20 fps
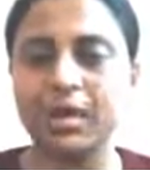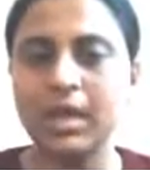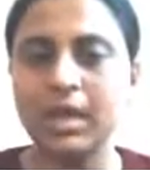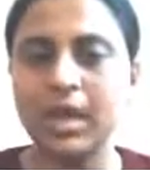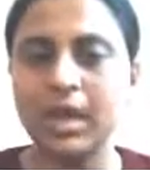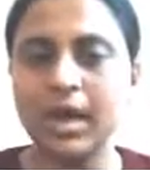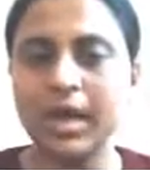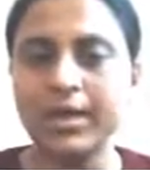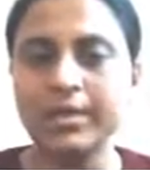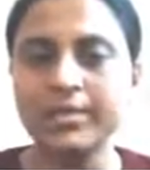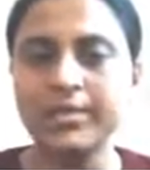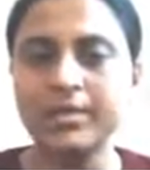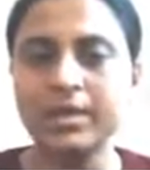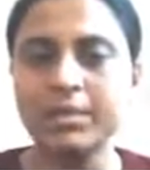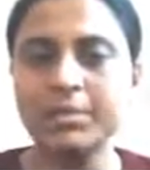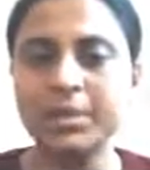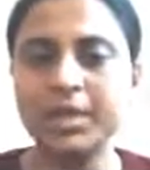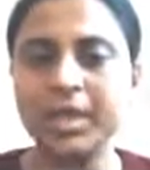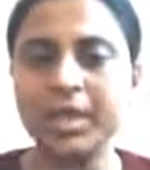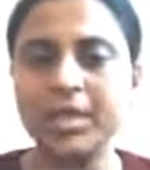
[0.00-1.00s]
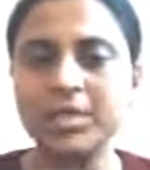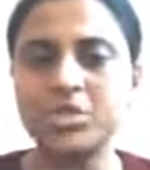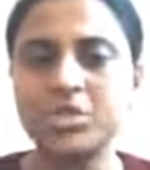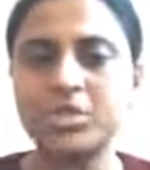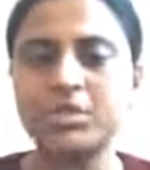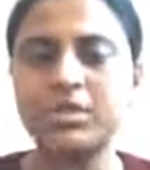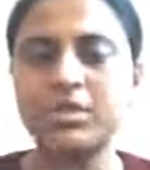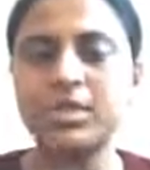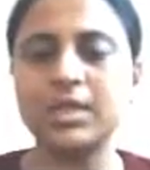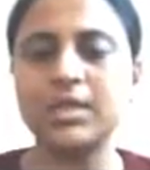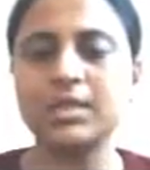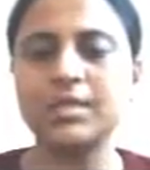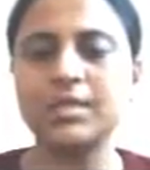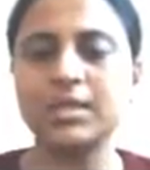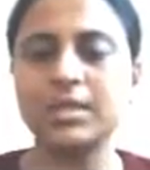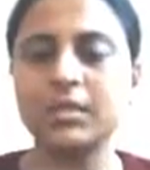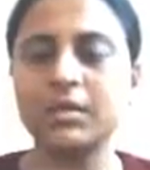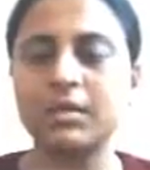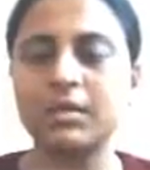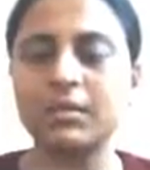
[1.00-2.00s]
Another limitation is
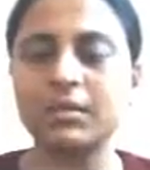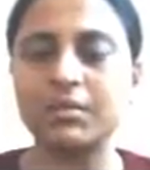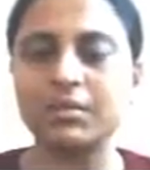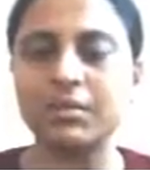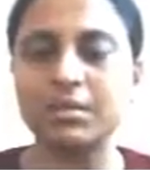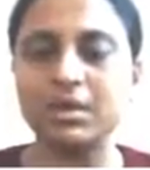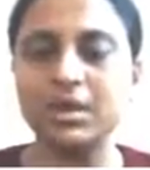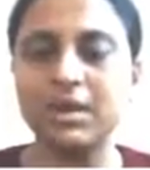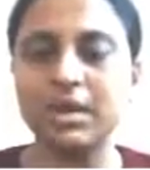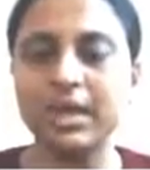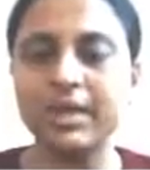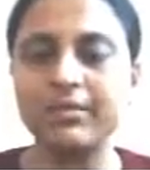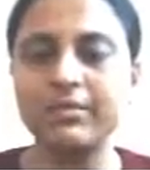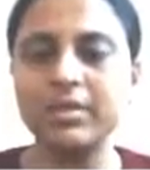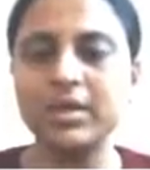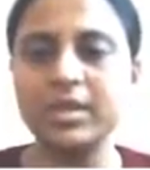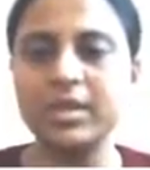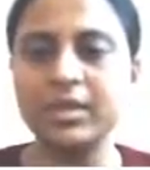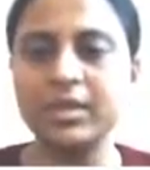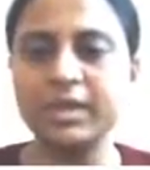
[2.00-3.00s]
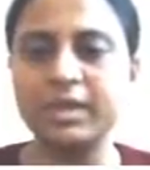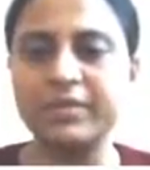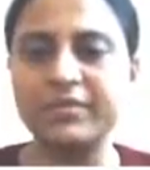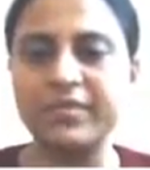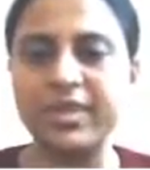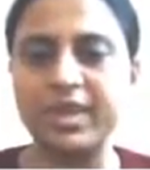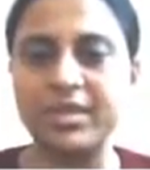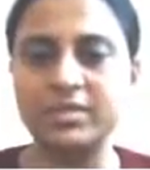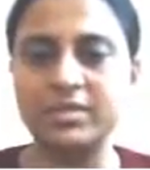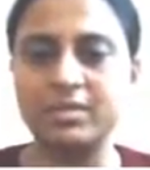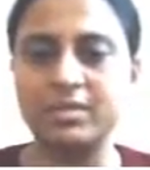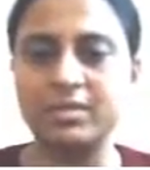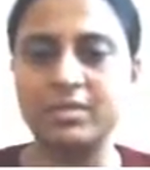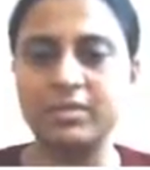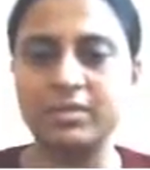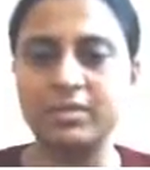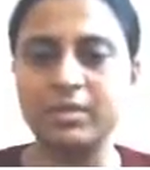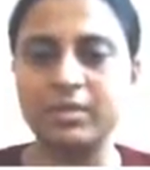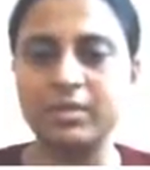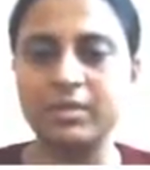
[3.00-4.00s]
leveling effect.
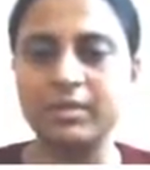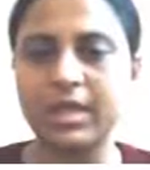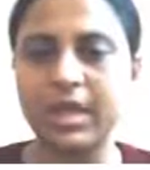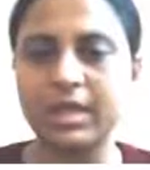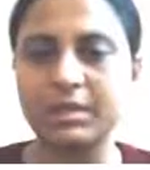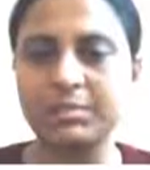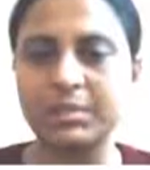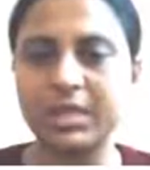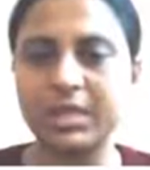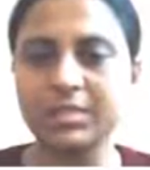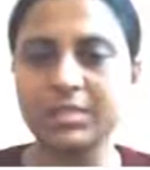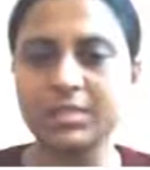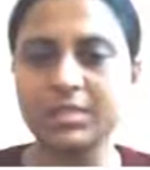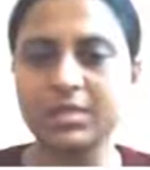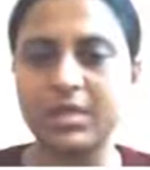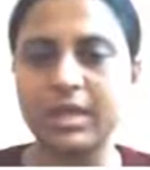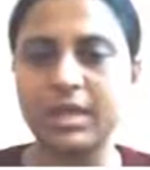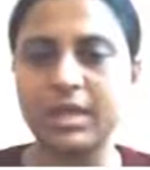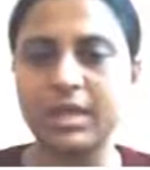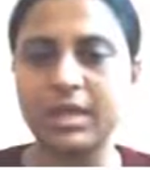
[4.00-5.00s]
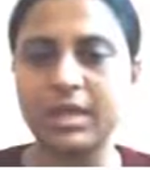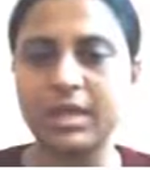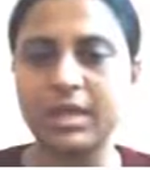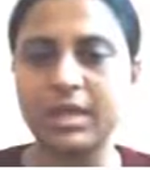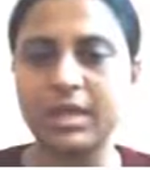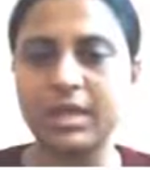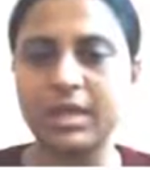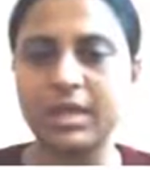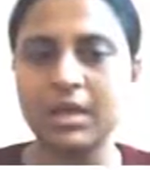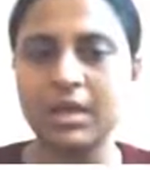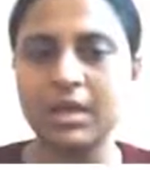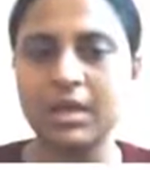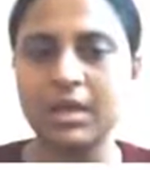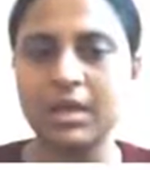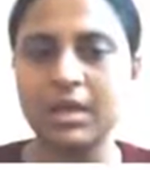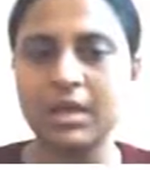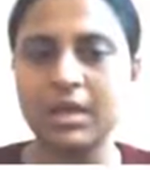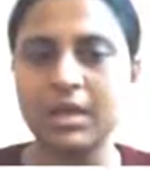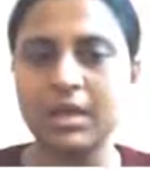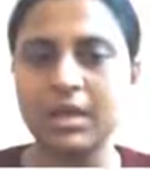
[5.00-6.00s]
That means, so group
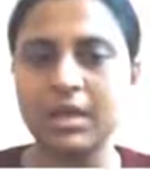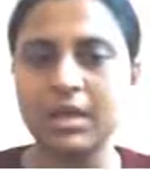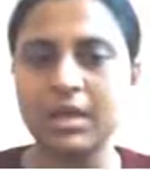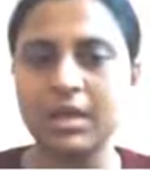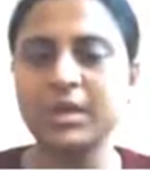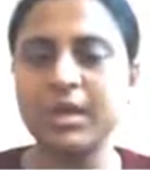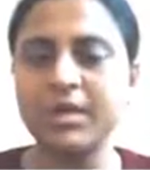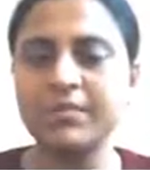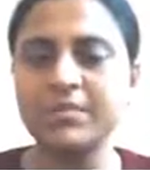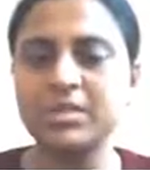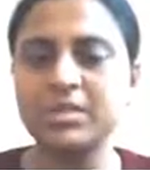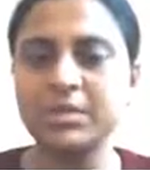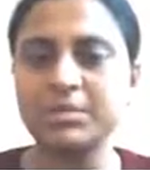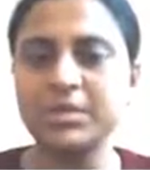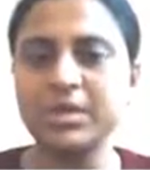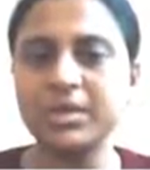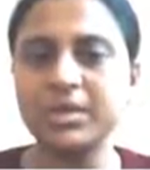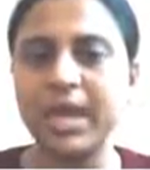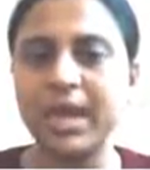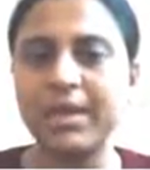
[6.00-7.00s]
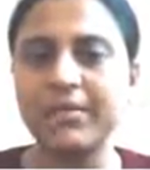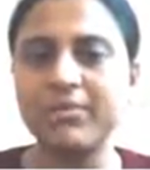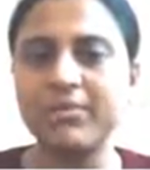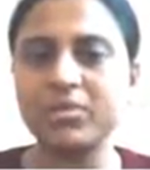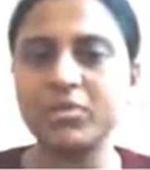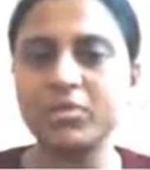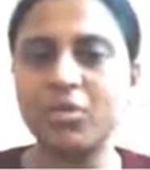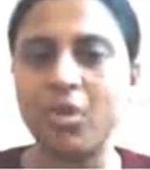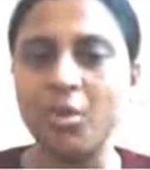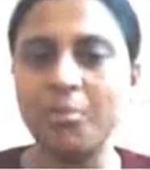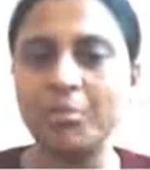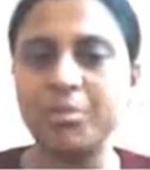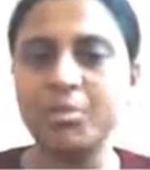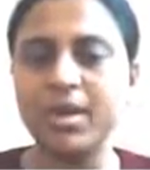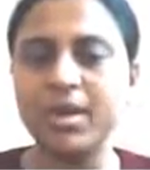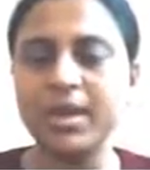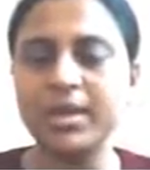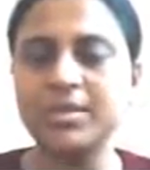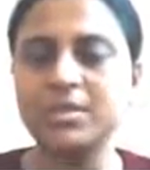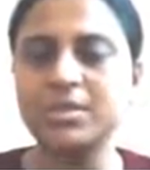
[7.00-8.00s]
inevitably have to
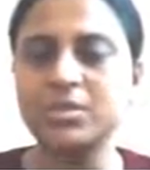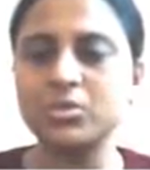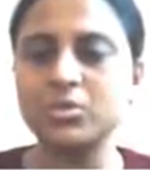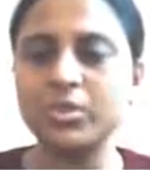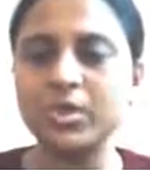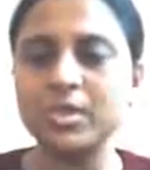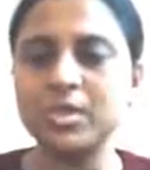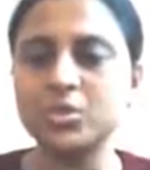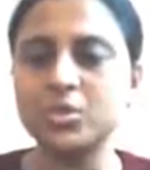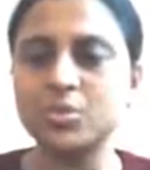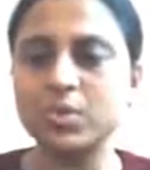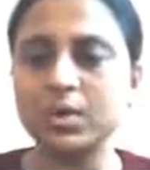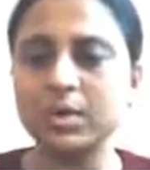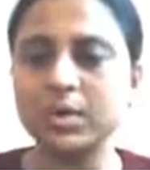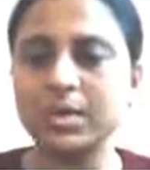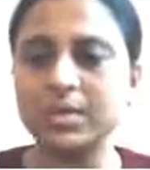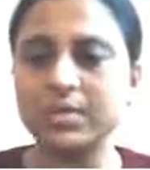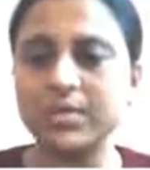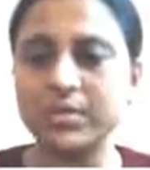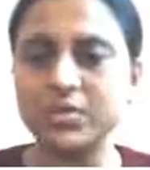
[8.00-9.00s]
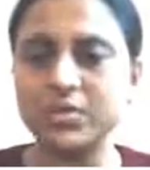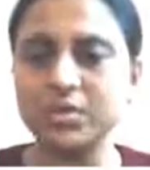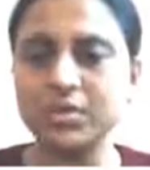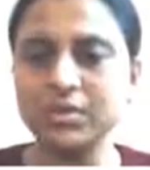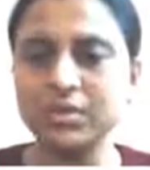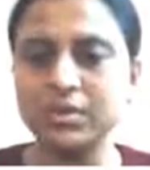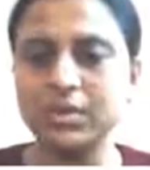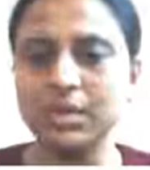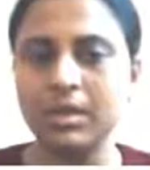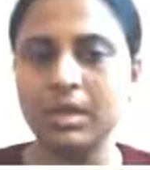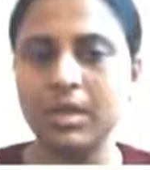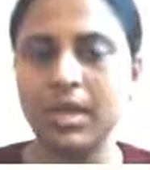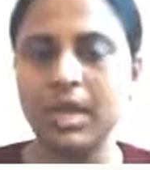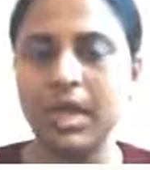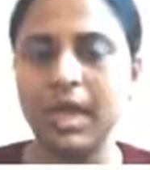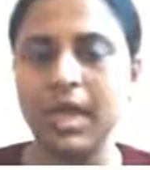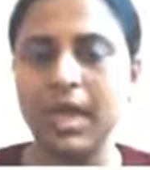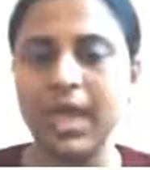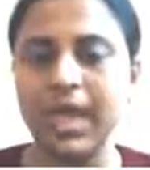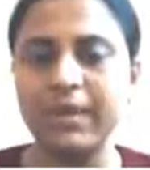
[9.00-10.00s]
compromise to reach to a decision,
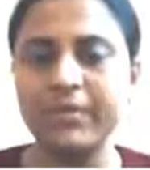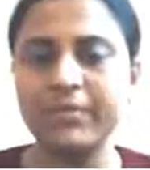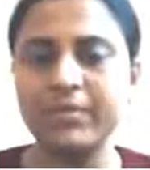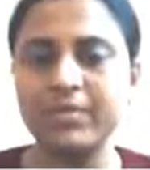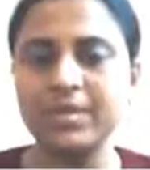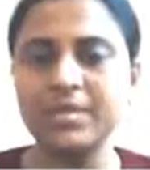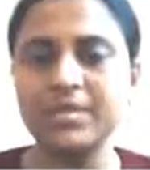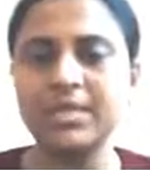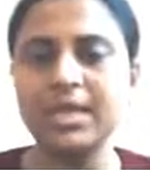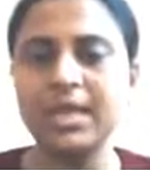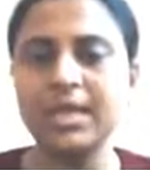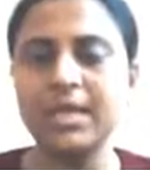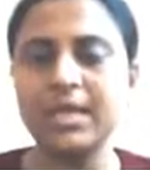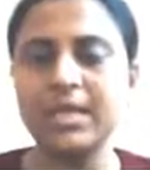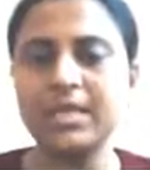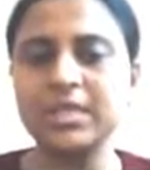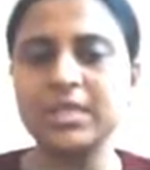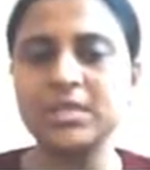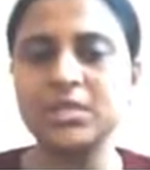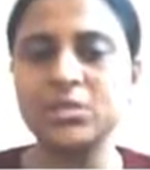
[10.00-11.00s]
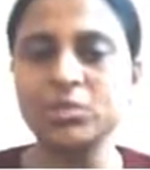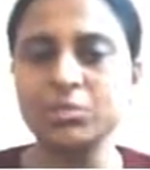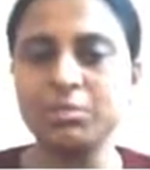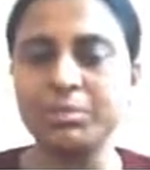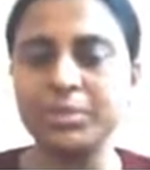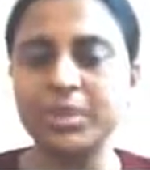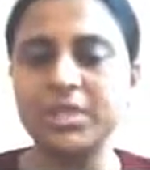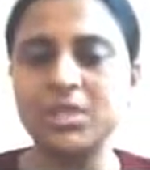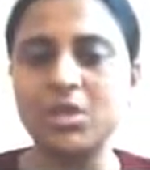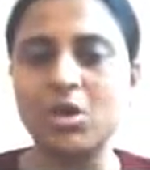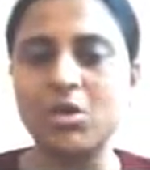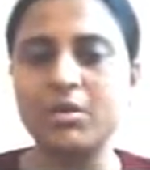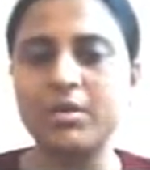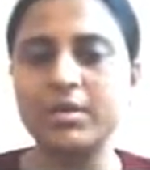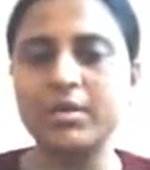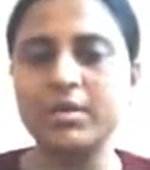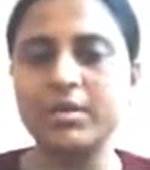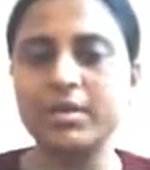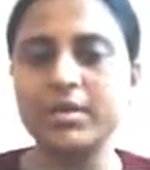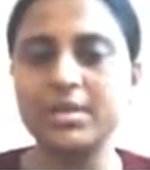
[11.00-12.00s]
and this can lead to
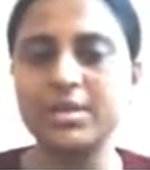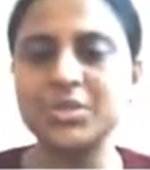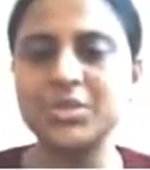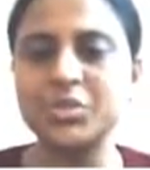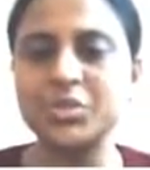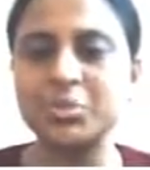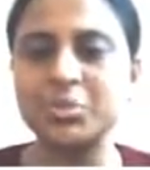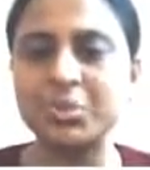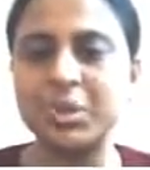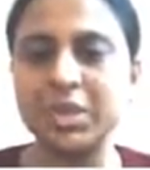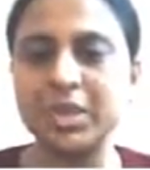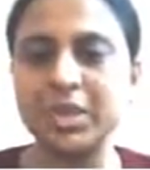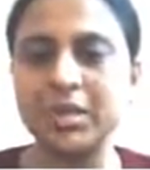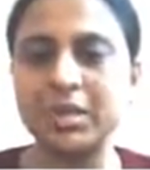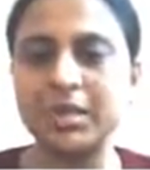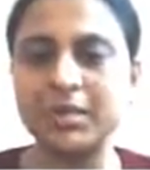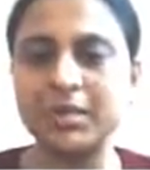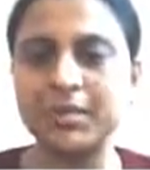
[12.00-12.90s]
mediocre decision making.